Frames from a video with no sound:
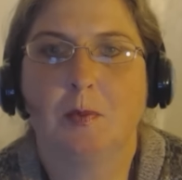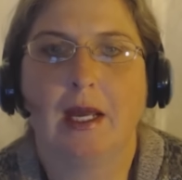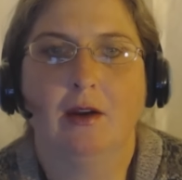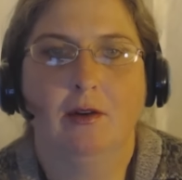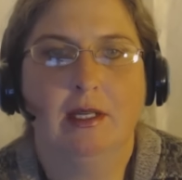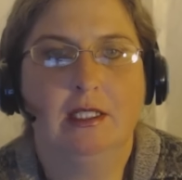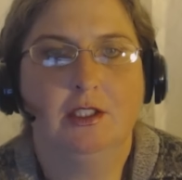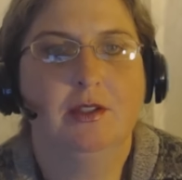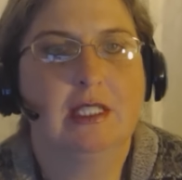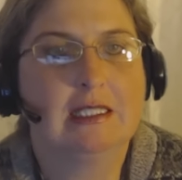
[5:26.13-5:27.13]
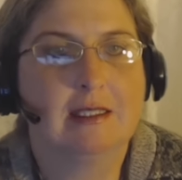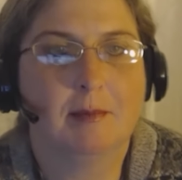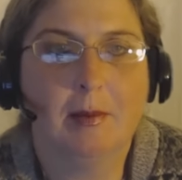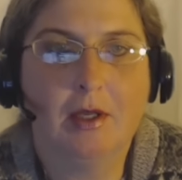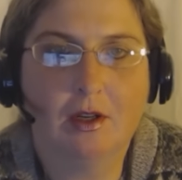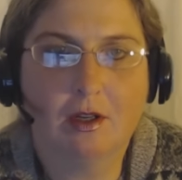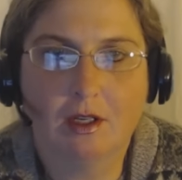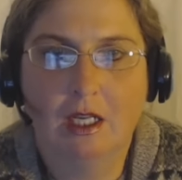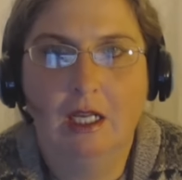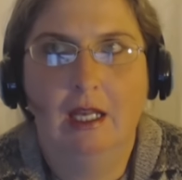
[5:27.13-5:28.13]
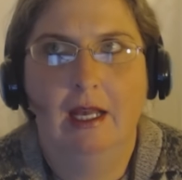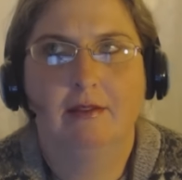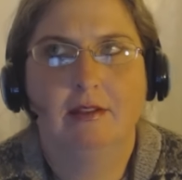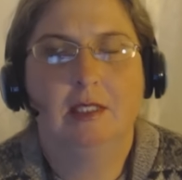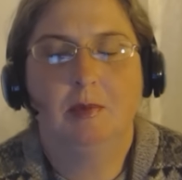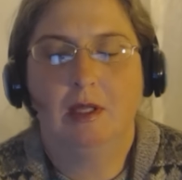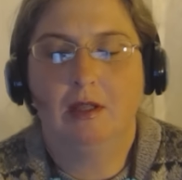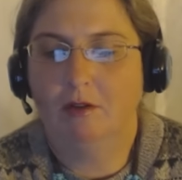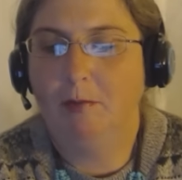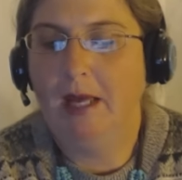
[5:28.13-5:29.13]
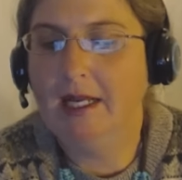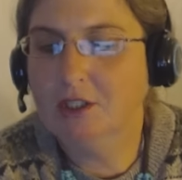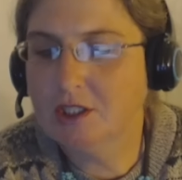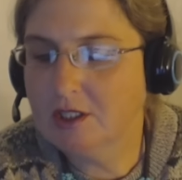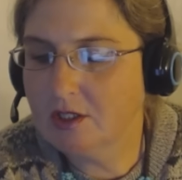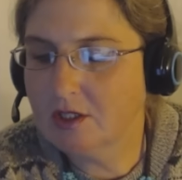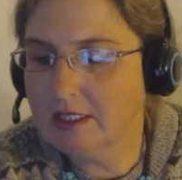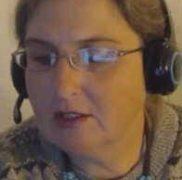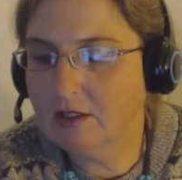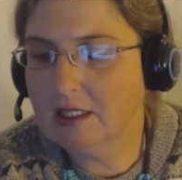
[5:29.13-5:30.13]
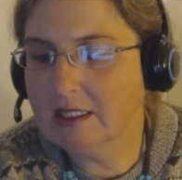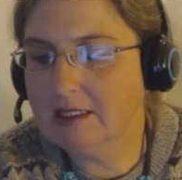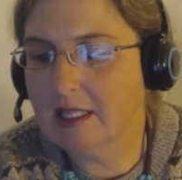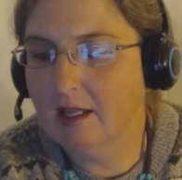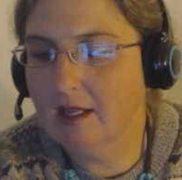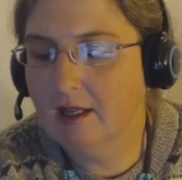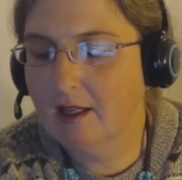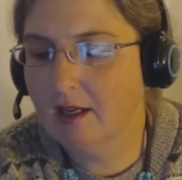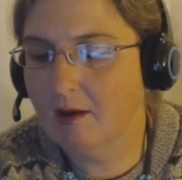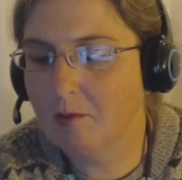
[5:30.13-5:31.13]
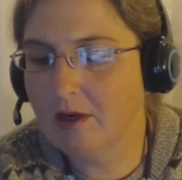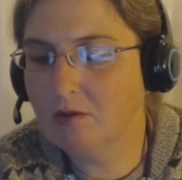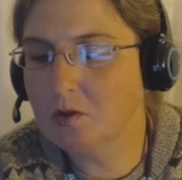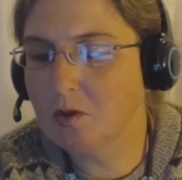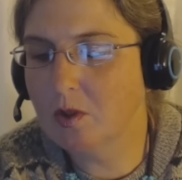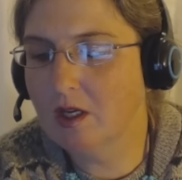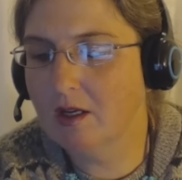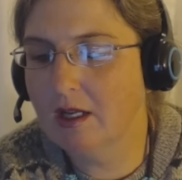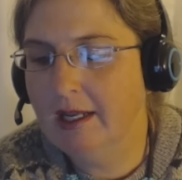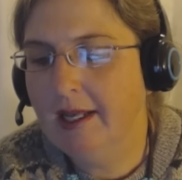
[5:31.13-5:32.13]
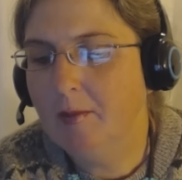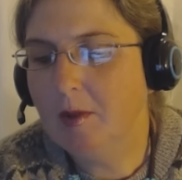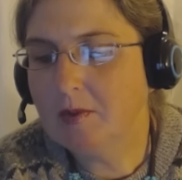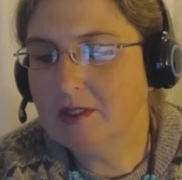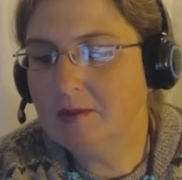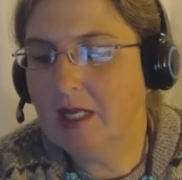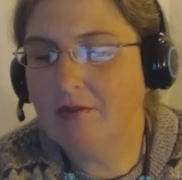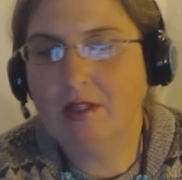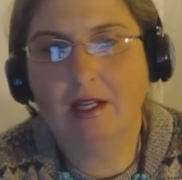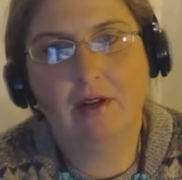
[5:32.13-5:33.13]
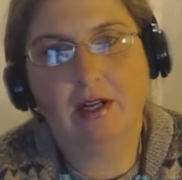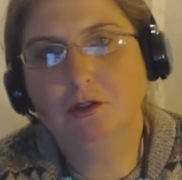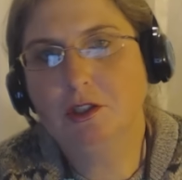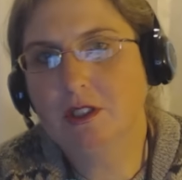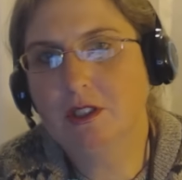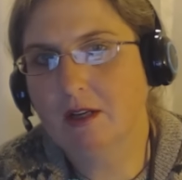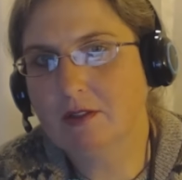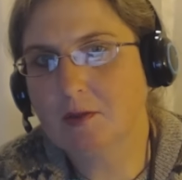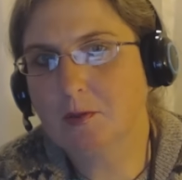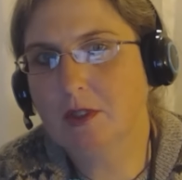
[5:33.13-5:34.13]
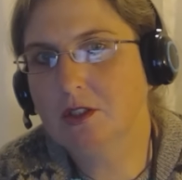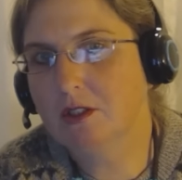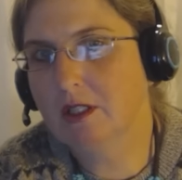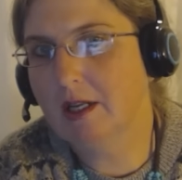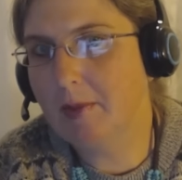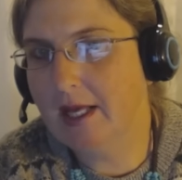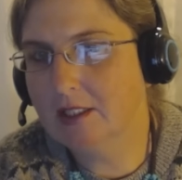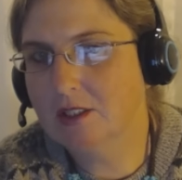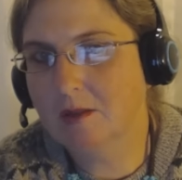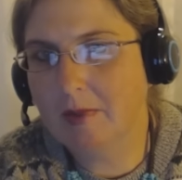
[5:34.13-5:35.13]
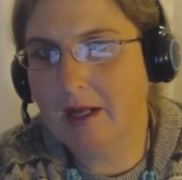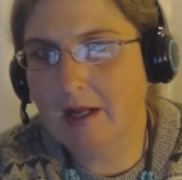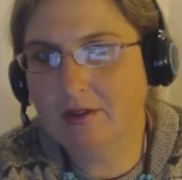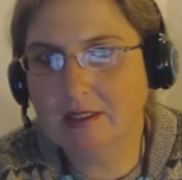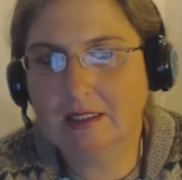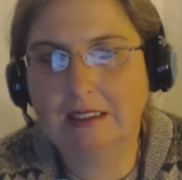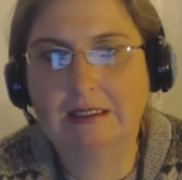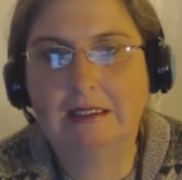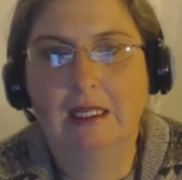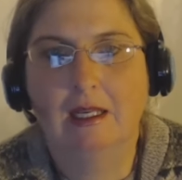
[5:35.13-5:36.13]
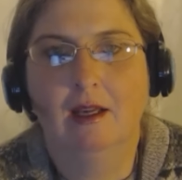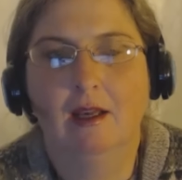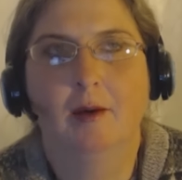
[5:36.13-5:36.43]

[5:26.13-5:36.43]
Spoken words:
inspiring to you, things that maybe are have a deep level of passion. So these are things that whatever's going on, people seem to have a lot of energy, a lot of inspiration, a lot of passion about these things,